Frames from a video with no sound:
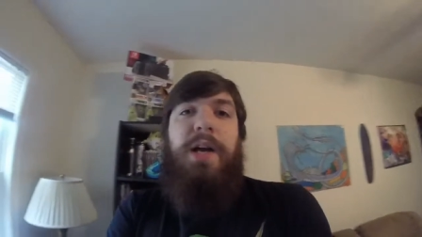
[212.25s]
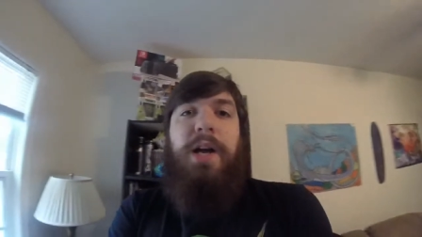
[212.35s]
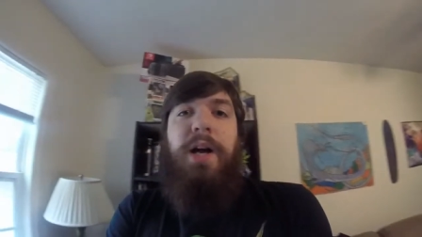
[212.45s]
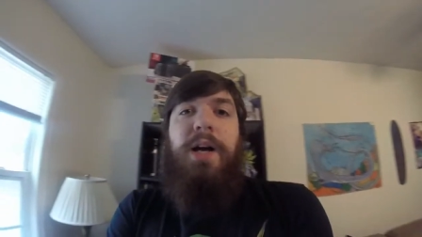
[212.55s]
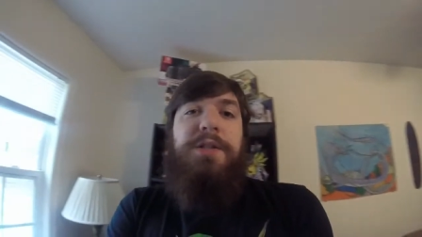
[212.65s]

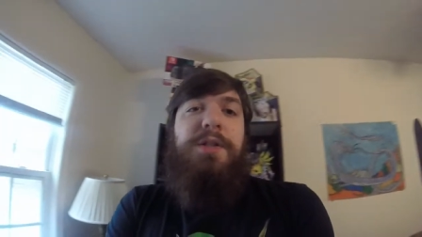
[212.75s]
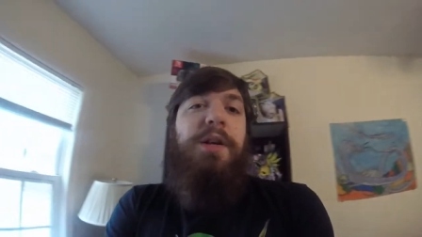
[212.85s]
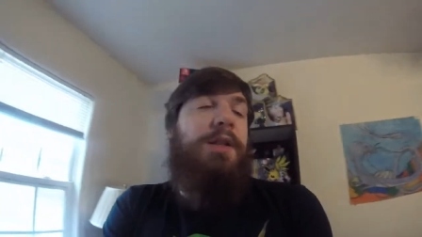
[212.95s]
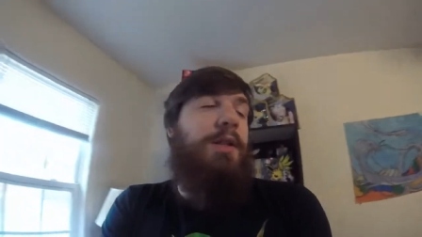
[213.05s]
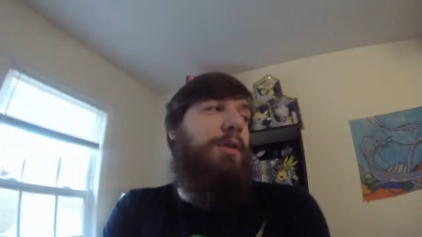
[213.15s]
Uh, so you
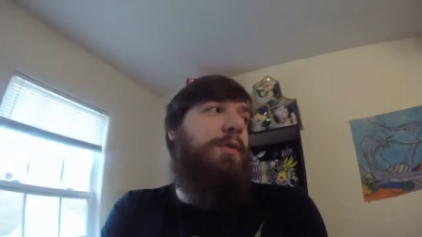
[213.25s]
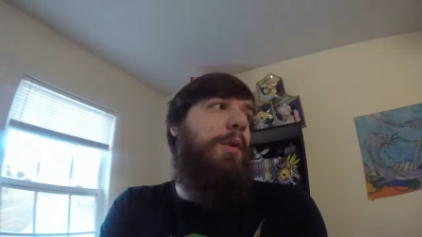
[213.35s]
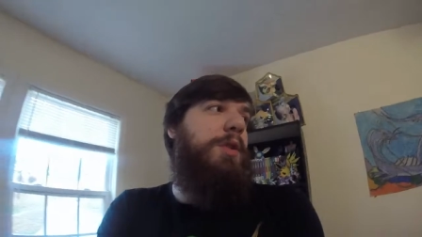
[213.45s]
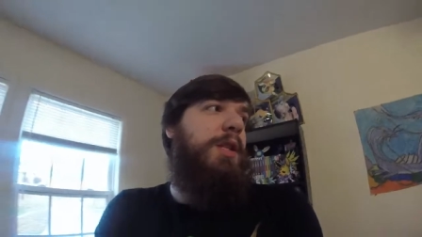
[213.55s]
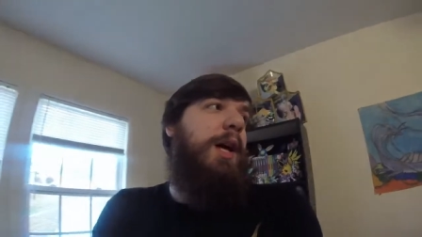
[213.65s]
guys can look
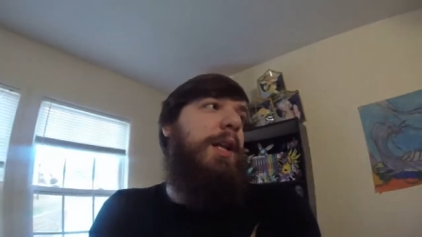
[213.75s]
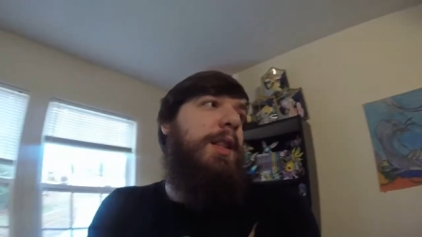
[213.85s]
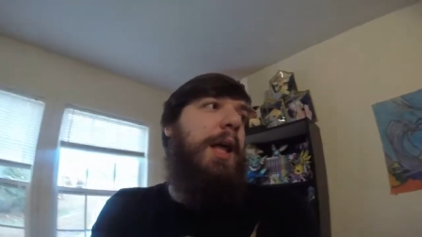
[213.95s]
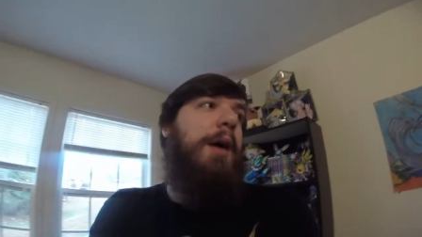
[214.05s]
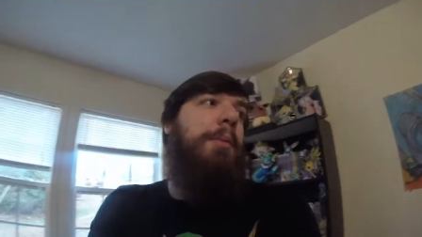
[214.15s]
forward to that.
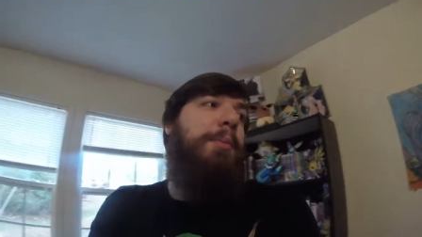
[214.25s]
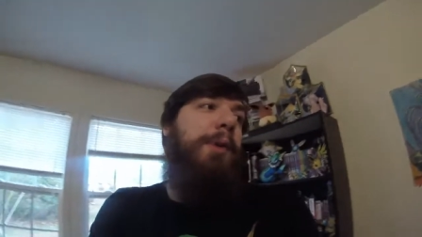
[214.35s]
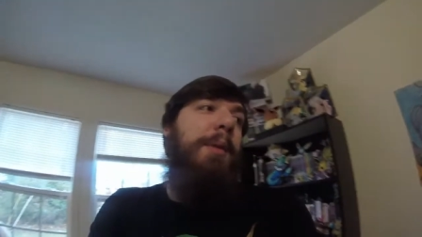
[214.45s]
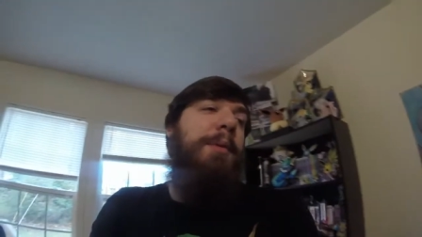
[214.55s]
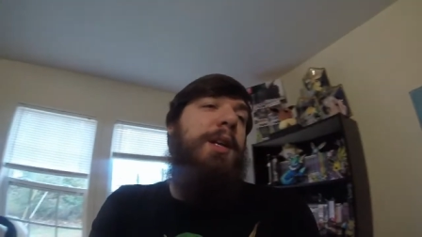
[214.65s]
That'll
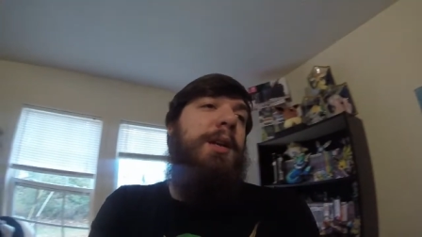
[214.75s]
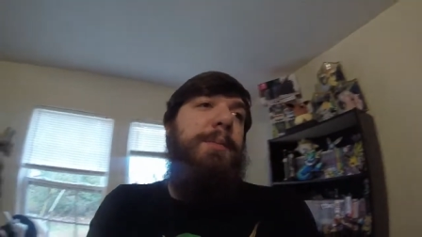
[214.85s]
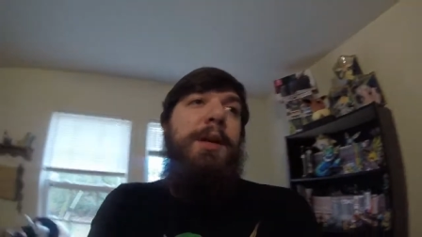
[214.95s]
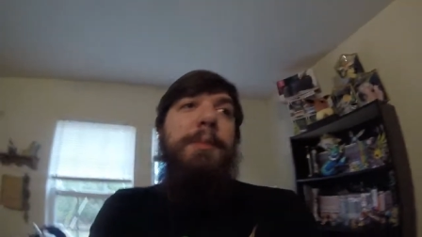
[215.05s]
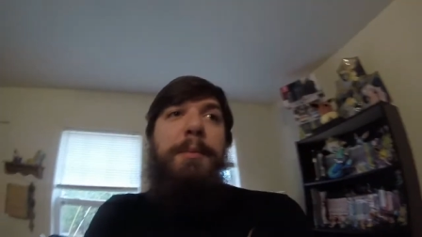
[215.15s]
probably end up
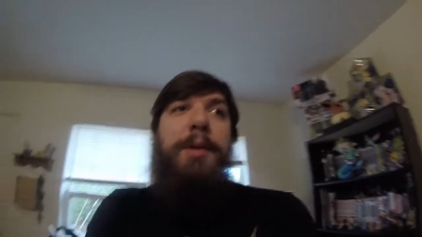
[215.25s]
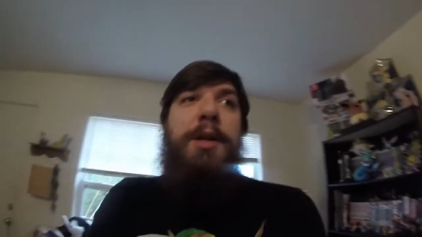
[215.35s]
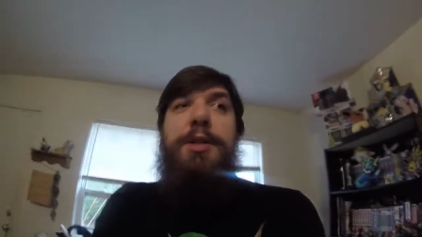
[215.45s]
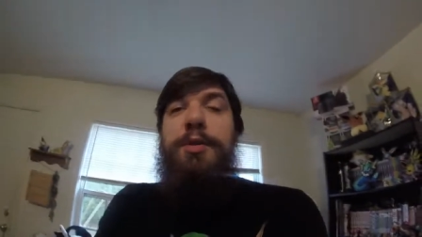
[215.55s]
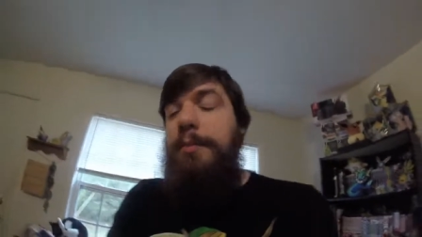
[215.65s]
being my
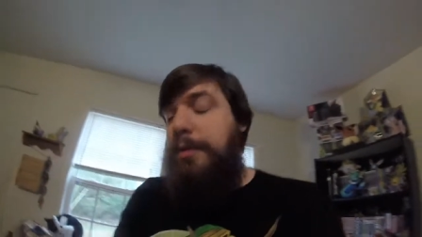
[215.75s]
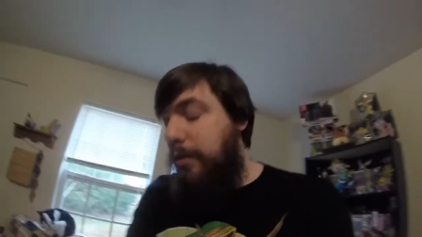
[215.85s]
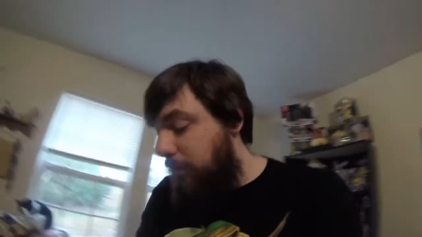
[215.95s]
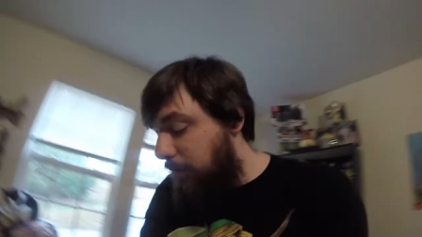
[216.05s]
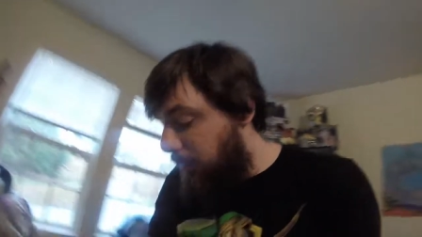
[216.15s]
Monday streams,
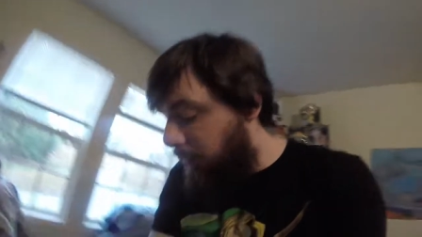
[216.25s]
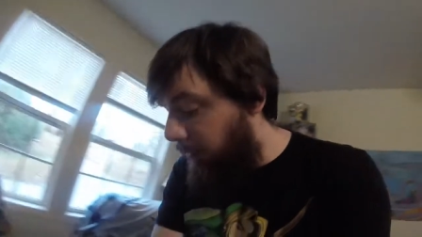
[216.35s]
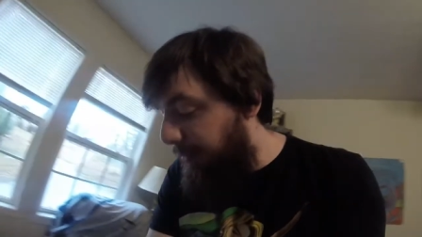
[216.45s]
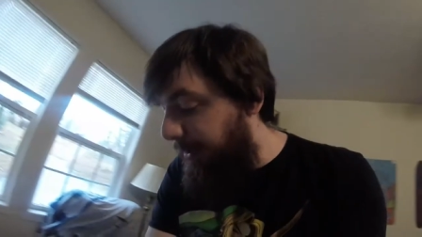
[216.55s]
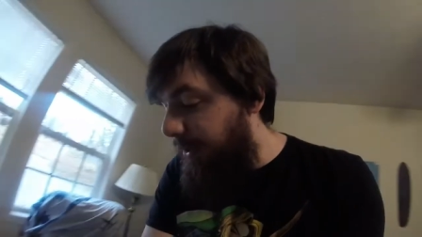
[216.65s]

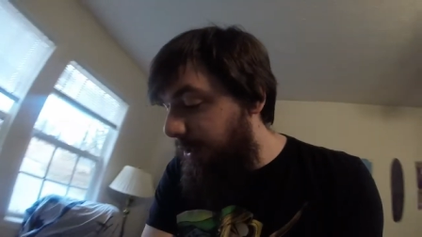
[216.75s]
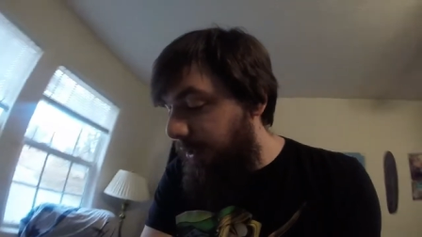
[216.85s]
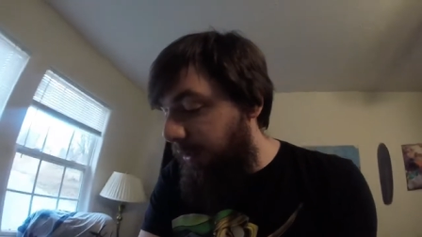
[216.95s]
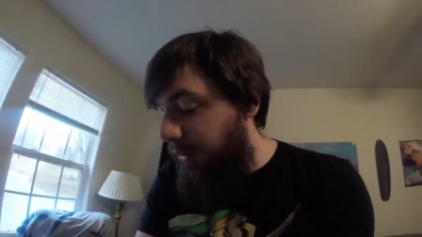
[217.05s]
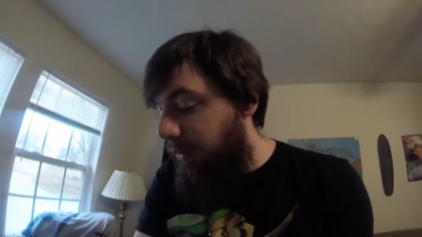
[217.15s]

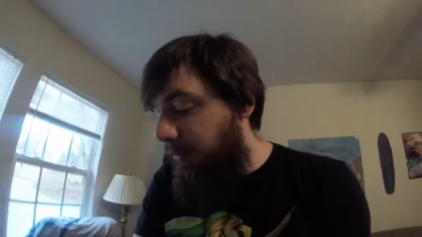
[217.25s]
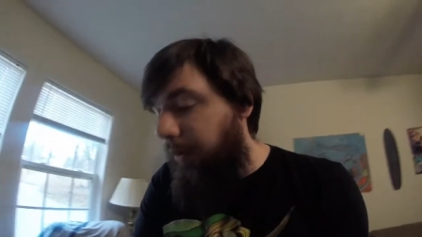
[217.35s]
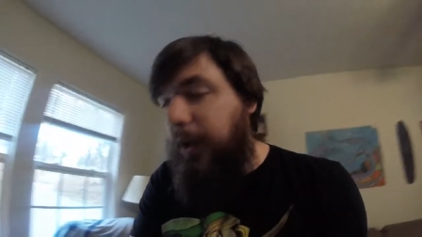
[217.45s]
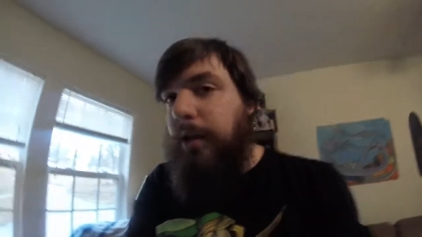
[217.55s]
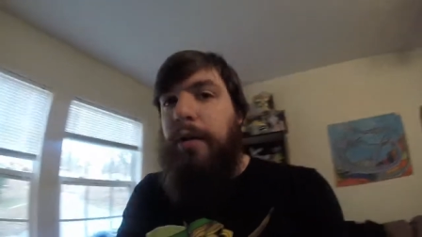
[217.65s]
replacing the
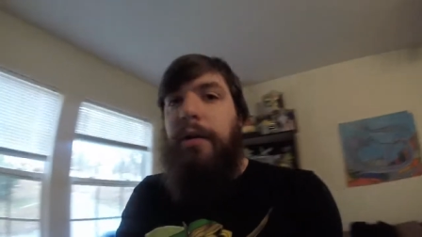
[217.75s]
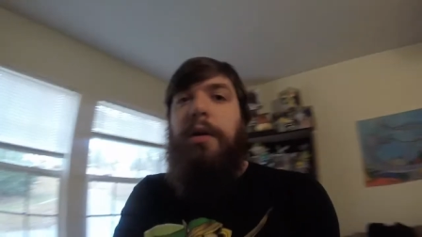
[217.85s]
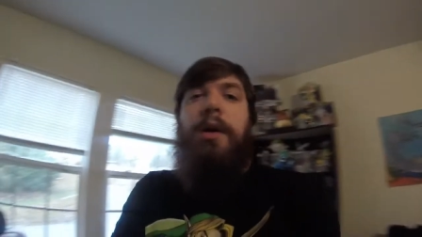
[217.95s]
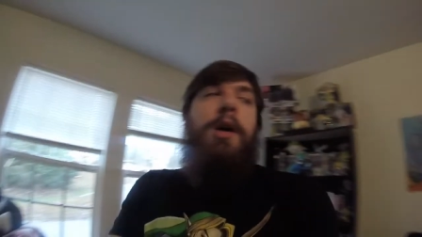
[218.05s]
regular...